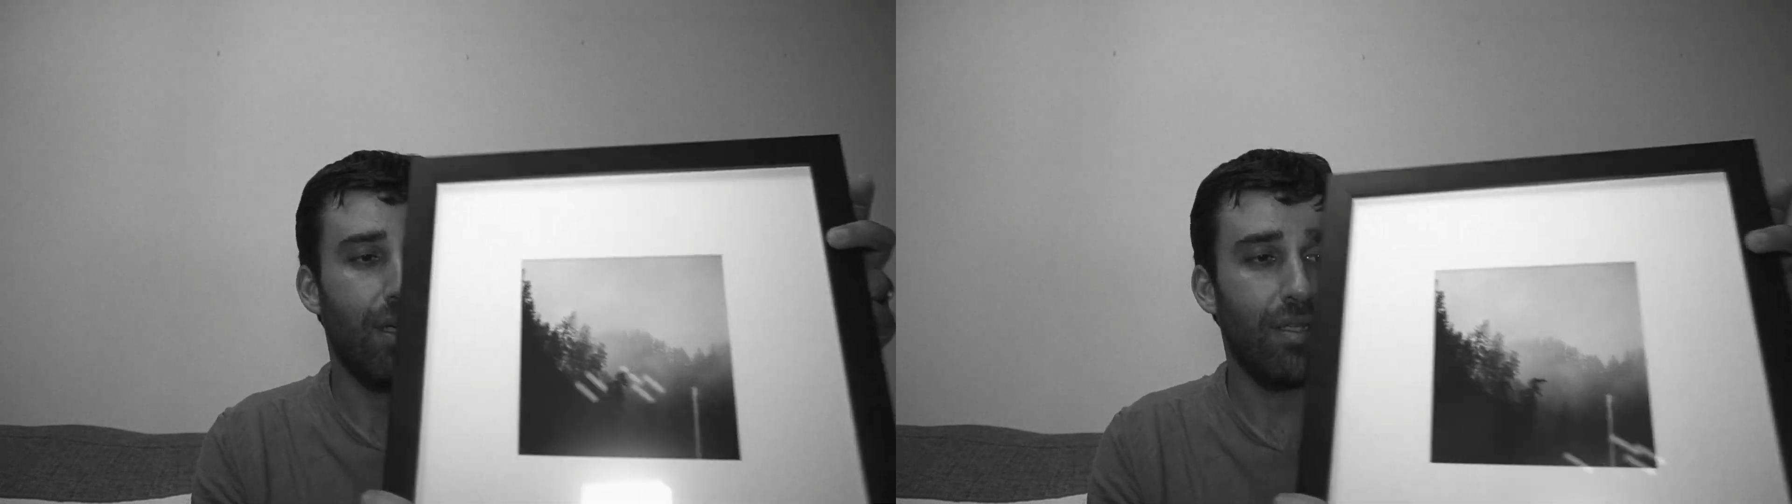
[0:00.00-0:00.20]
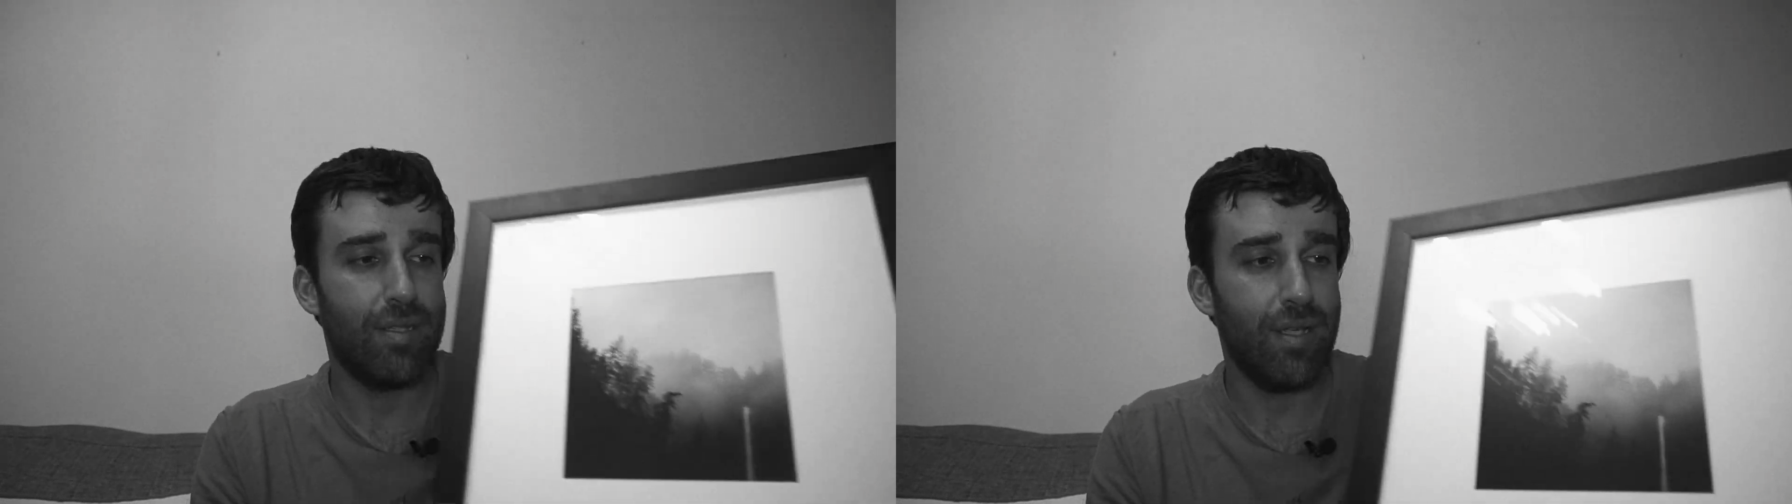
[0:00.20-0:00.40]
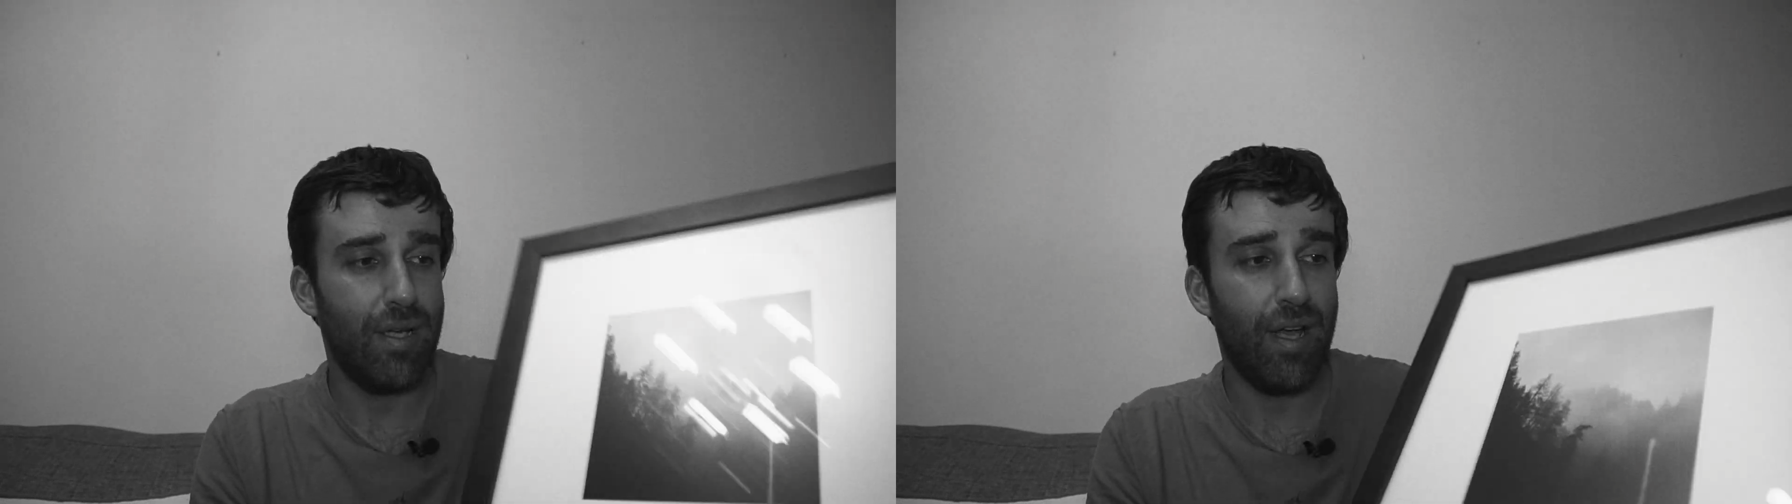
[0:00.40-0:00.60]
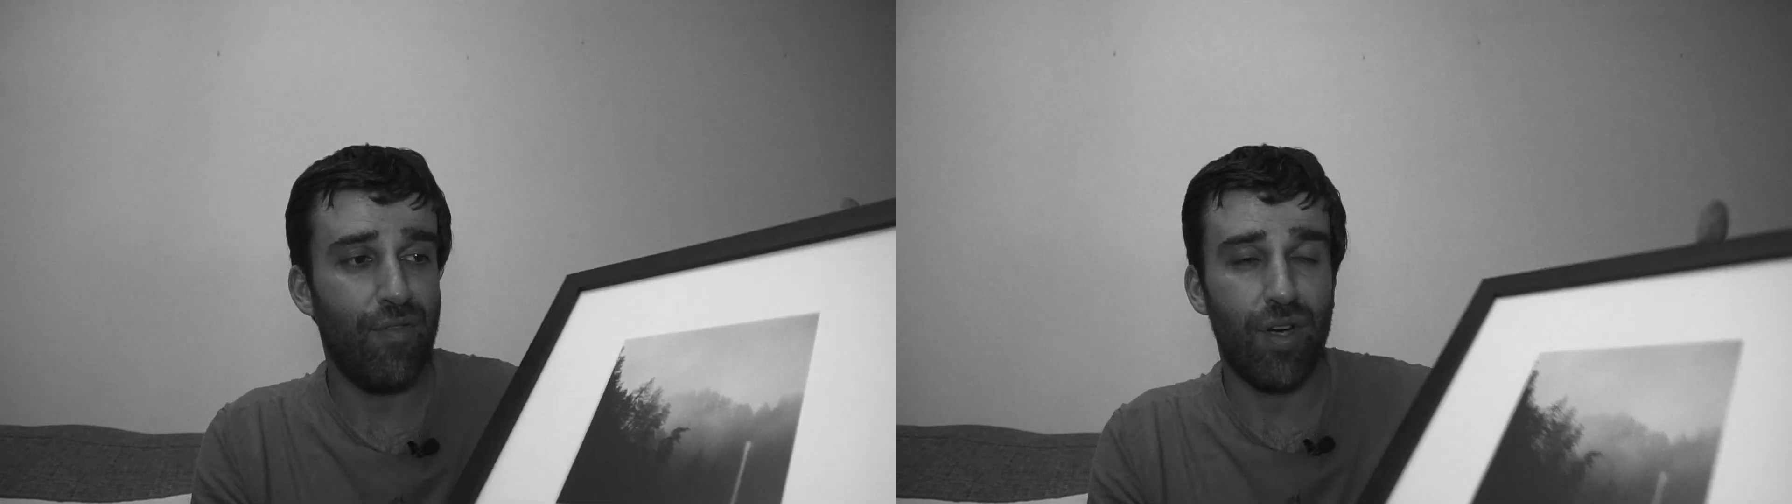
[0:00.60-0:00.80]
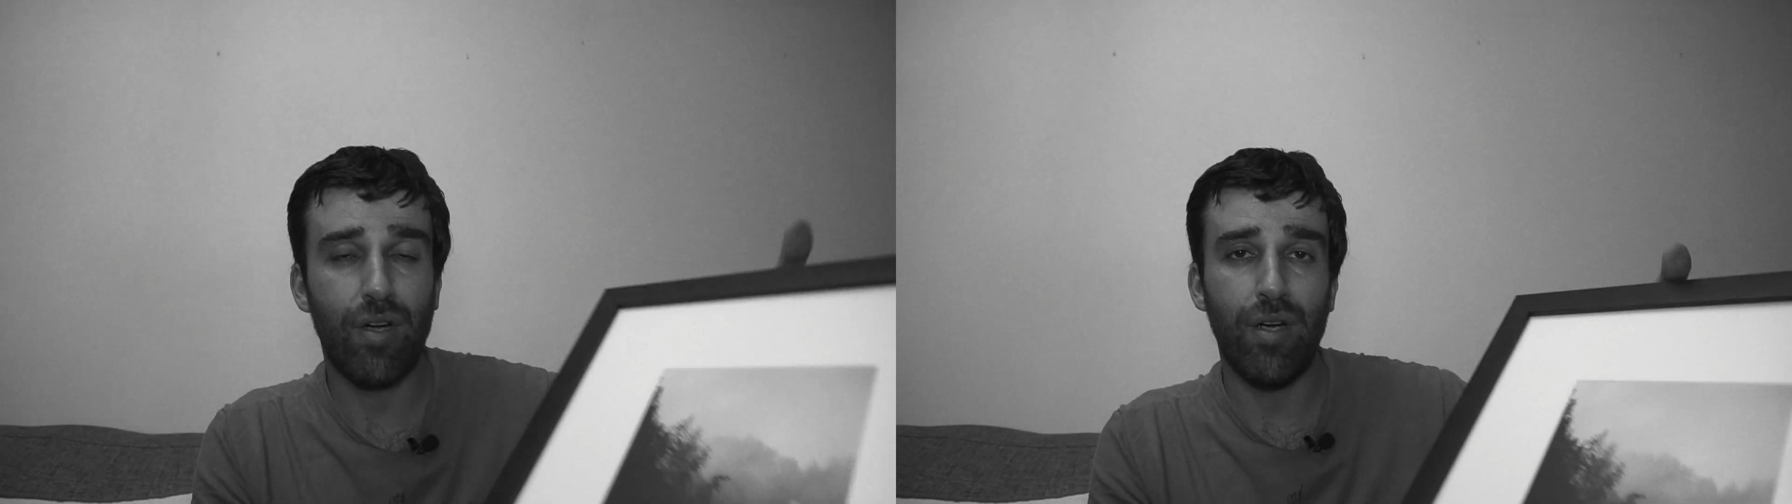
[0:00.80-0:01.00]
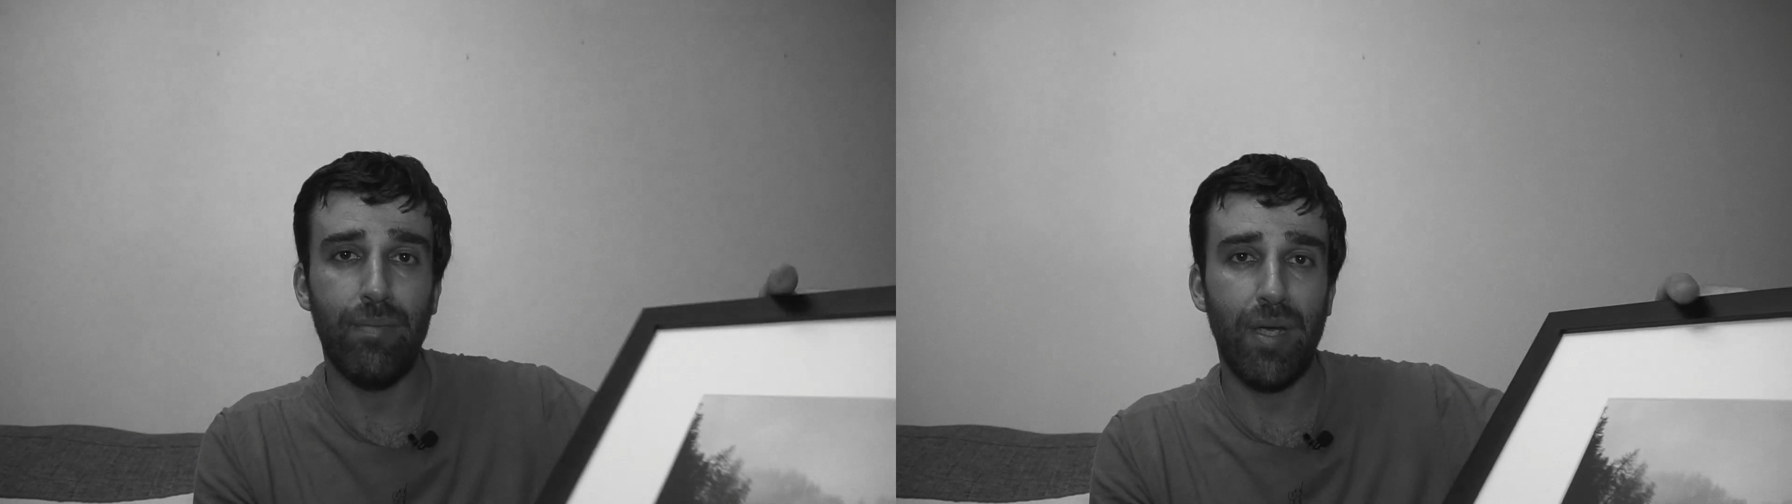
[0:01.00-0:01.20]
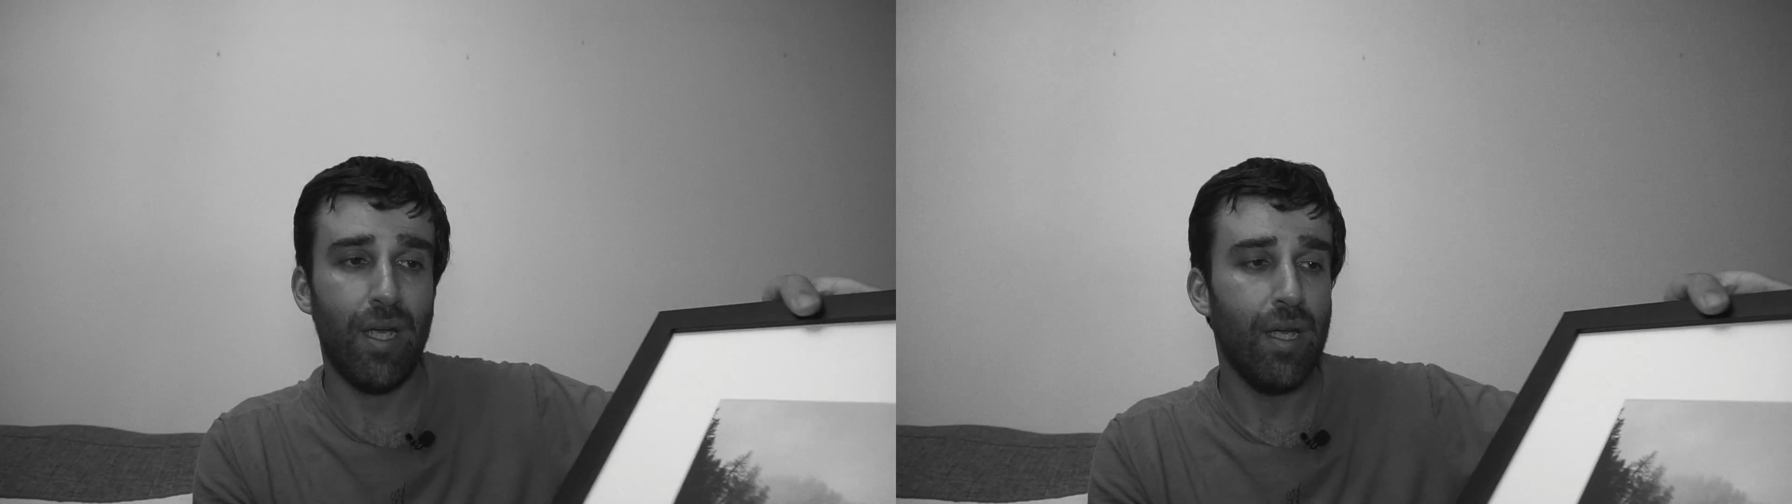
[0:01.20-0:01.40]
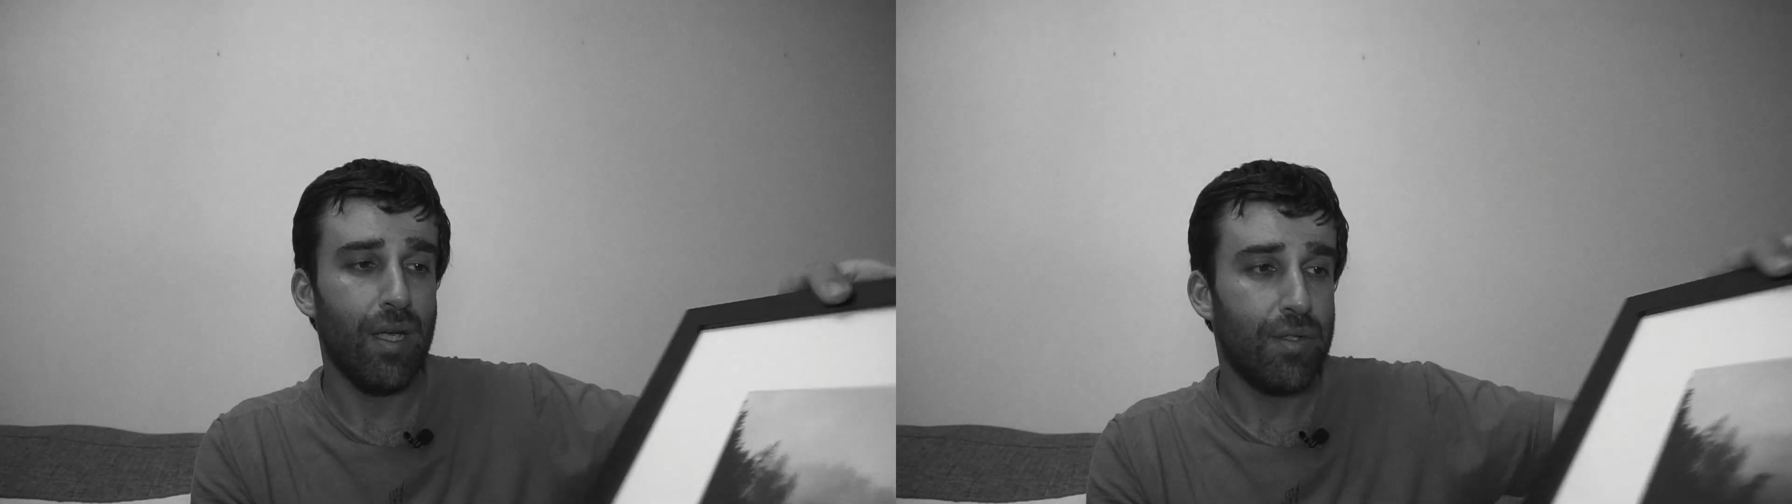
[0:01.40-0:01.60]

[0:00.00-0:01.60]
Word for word: it's uh, ever gonna be.